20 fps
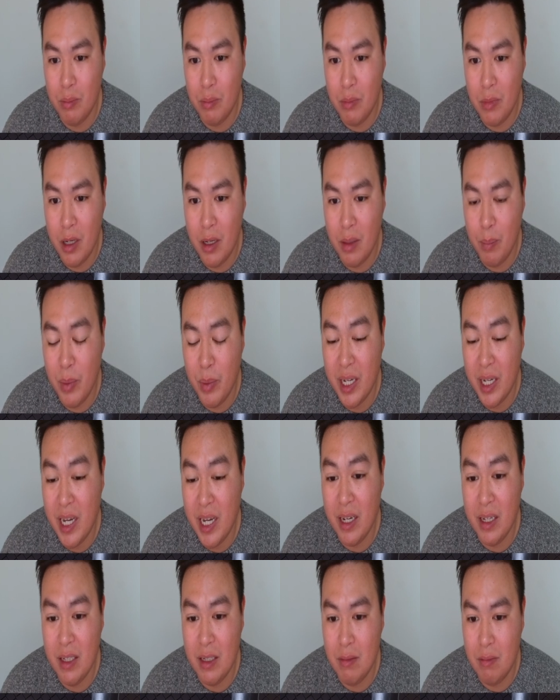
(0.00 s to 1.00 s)

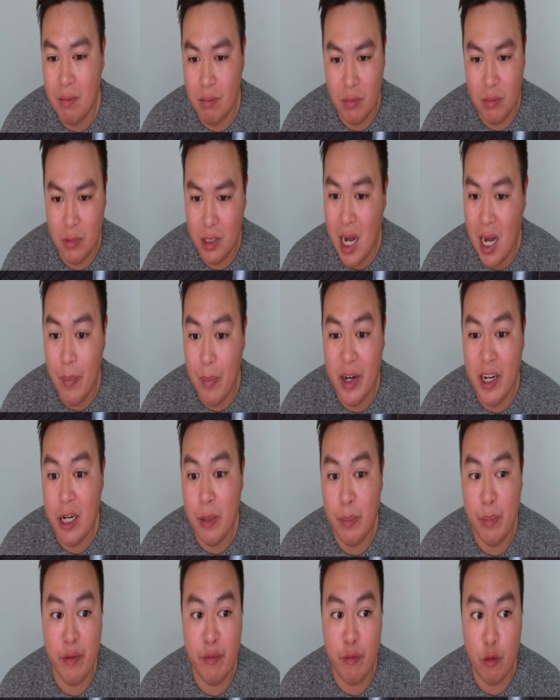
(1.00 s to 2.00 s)
McKinney dominated
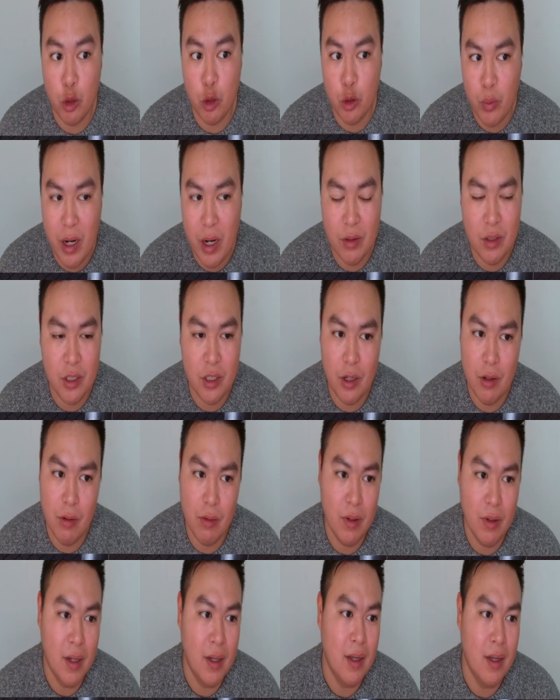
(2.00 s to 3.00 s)
him in the first round.
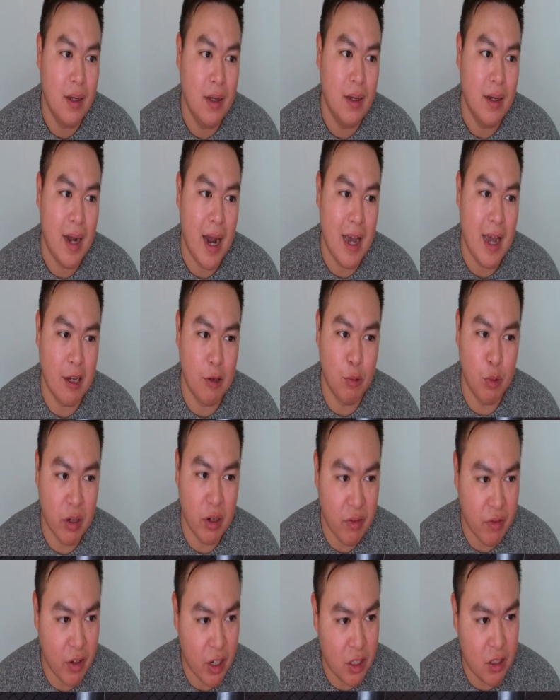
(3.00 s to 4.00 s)
So I think
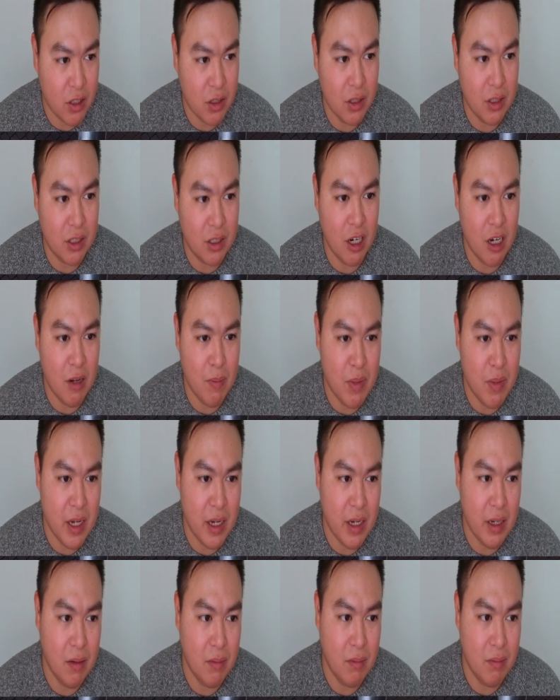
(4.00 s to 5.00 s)
Ribovics is going to
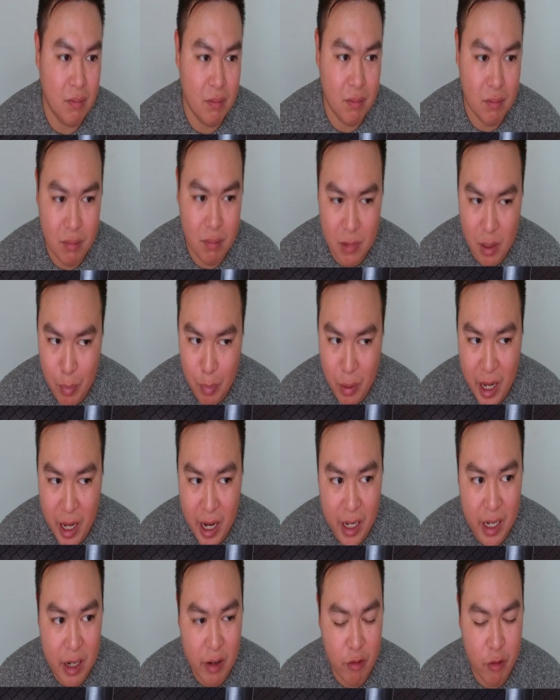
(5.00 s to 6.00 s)
be the
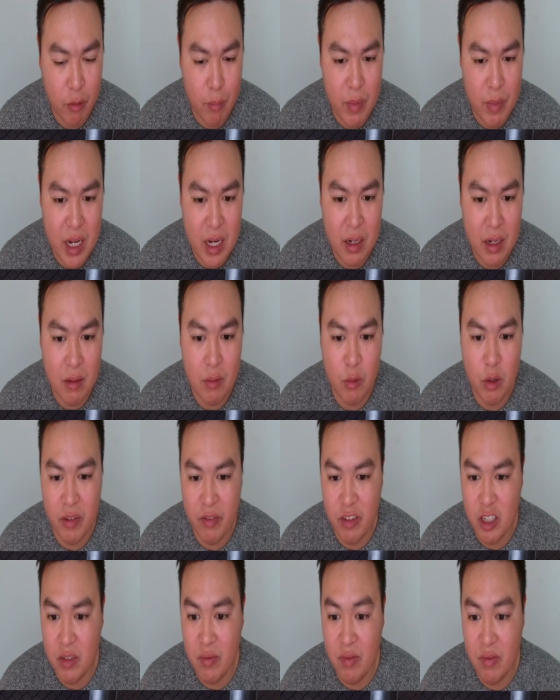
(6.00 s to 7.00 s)
play here for me.
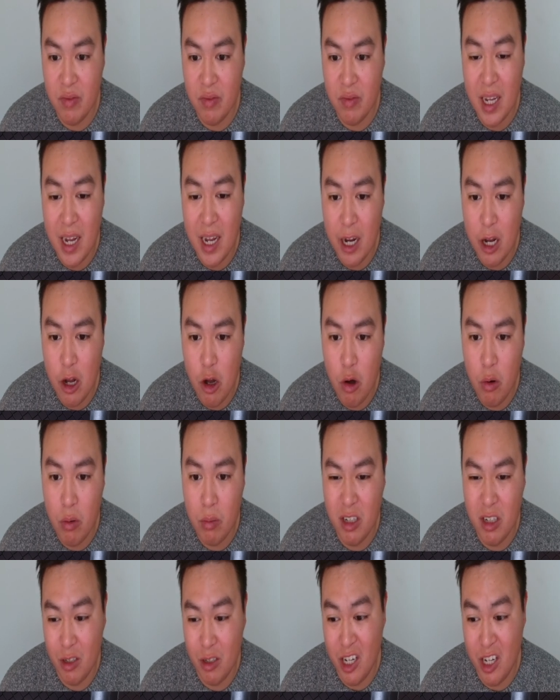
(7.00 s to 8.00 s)
Ribovics via KO.
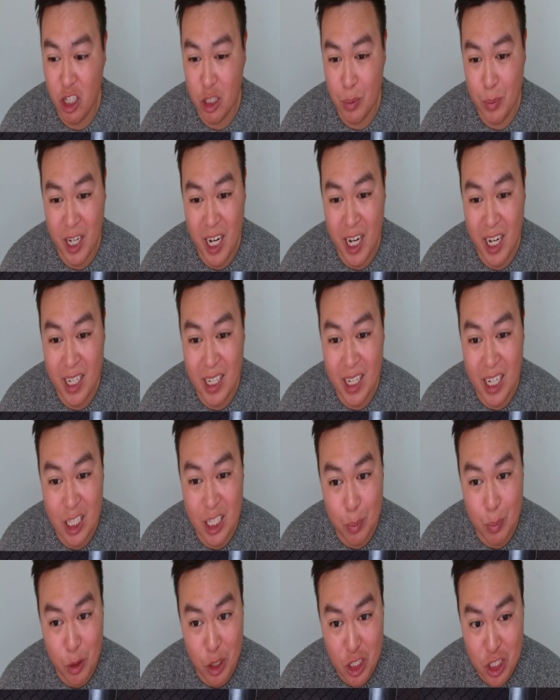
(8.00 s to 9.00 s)
Terrance McKinney
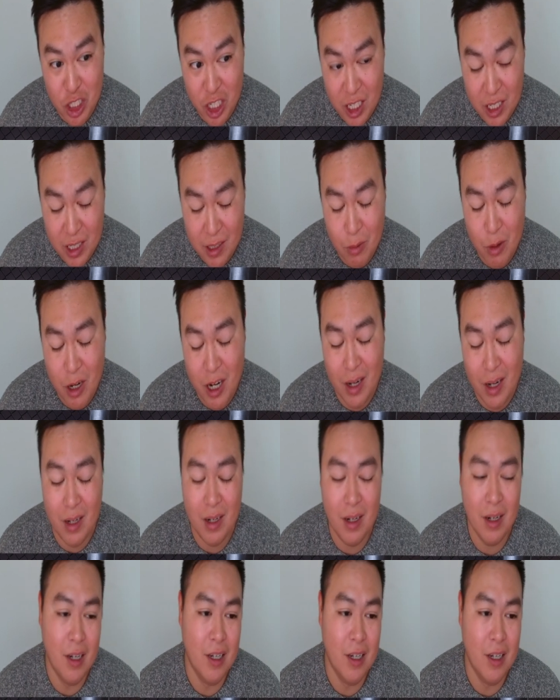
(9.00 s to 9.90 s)
is pretty chinny, right?